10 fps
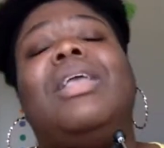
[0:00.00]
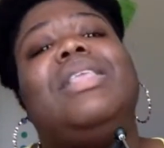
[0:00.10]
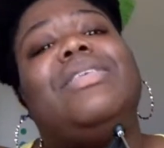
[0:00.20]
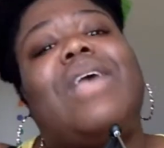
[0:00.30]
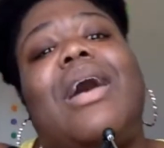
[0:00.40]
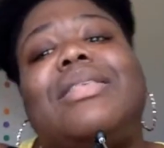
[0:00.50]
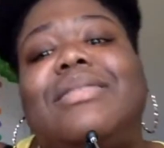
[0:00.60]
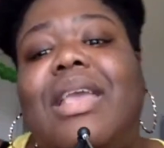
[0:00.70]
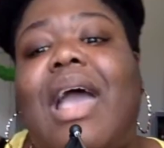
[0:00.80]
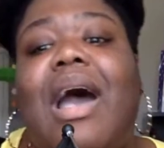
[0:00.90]
Did y'all
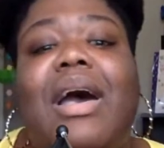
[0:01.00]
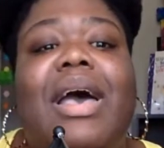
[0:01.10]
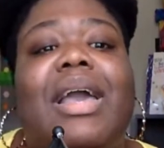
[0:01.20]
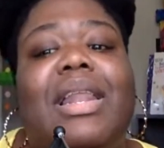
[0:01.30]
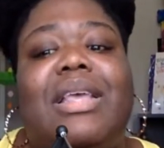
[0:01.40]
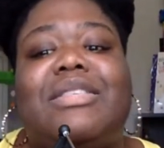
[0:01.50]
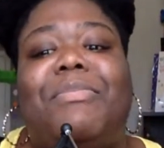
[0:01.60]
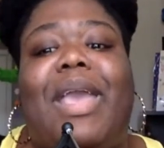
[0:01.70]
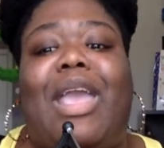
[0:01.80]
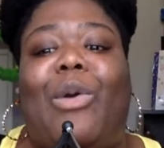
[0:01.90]
see how ugly this
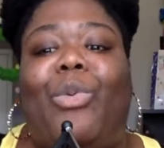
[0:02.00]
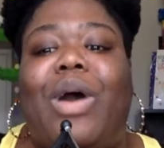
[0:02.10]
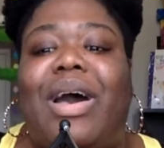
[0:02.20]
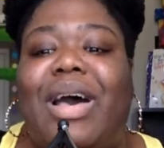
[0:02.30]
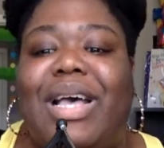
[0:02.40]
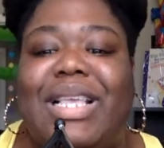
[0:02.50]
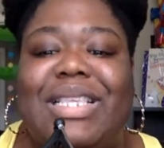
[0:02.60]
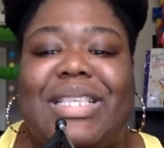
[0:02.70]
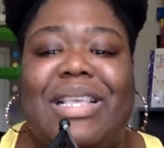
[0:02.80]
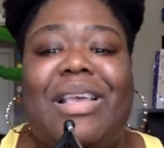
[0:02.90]
man was?
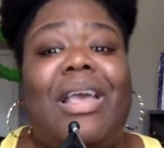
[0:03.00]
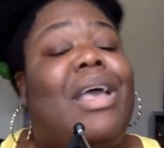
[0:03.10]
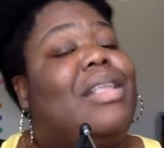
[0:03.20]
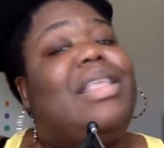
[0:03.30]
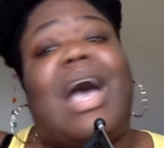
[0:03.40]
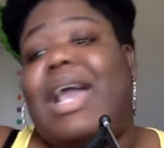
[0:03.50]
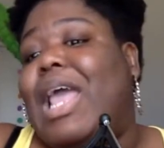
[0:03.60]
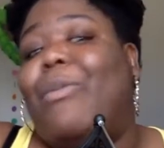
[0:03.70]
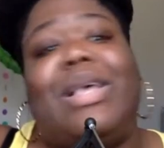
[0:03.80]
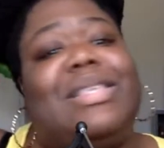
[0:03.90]
Nah,
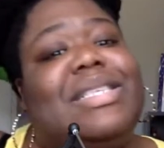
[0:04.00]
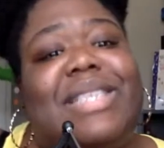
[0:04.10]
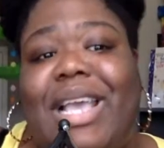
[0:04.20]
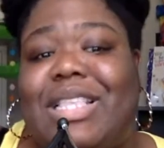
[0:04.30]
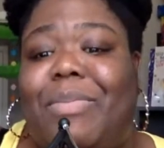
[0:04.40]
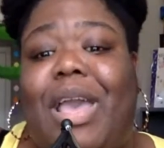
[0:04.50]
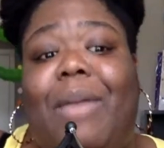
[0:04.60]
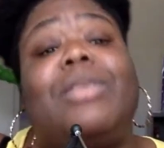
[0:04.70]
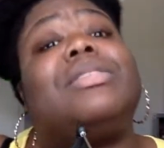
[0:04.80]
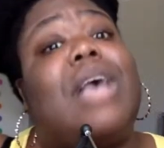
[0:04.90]
that wasn't sexy,
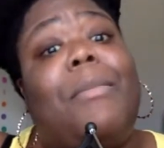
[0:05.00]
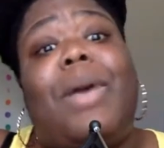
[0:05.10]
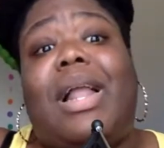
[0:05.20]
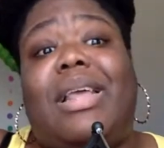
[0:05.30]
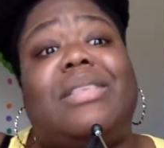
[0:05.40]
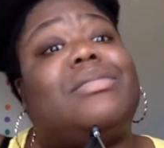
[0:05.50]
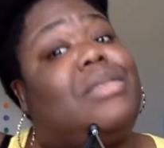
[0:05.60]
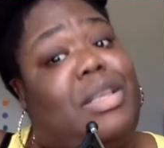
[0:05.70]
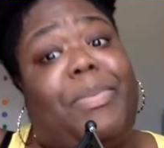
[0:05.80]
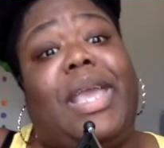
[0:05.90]
baby. Some of
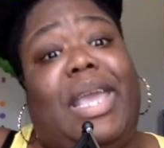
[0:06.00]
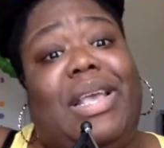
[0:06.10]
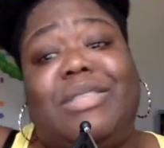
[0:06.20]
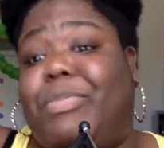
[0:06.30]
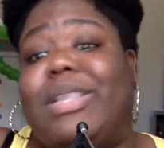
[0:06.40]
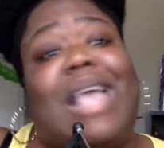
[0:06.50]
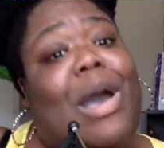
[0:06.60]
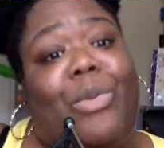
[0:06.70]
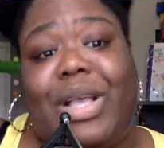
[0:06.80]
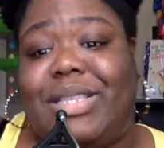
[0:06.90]
it depends, but
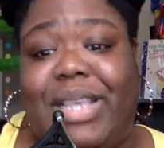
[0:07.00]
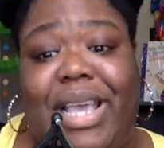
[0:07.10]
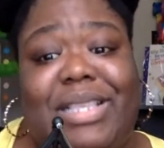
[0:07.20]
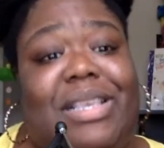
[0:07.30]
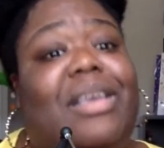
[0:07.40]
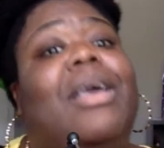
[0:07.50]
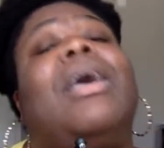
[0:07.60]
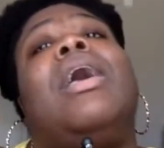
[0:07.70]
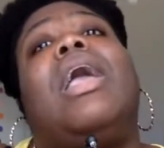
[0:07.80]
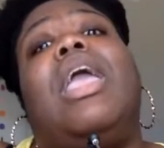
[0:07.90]
that wasn't sexy.
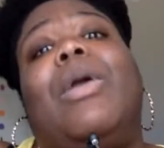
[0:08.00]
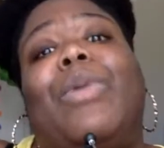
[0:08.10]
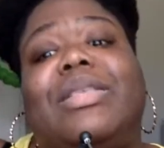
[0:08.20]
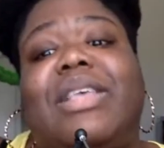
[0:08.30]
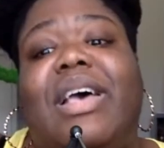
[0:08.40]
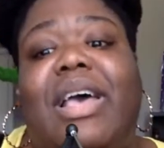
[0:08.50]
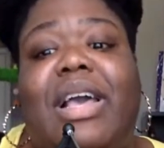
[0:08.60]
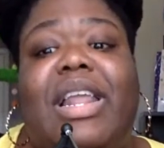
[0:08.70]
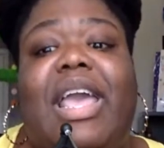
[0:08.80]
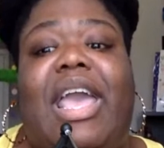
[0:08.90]
He was
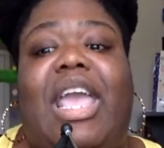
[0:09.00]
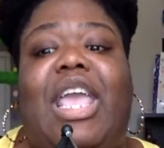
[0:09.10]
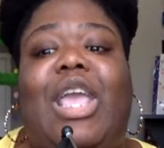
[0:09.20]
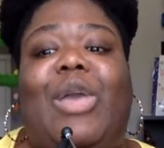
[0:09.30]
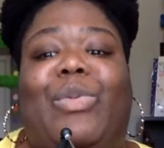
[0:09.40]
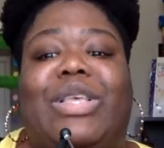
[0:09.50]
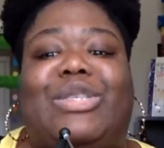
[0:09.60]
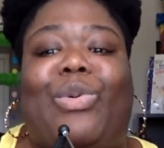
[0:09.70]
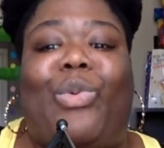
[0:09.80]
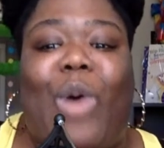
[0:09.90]
ugly and he
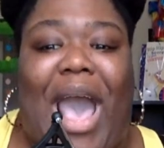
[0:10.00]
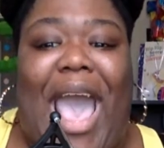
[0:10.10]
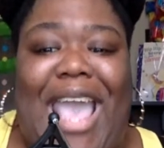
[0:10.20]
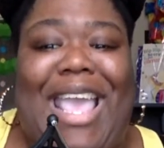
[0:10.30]
was white.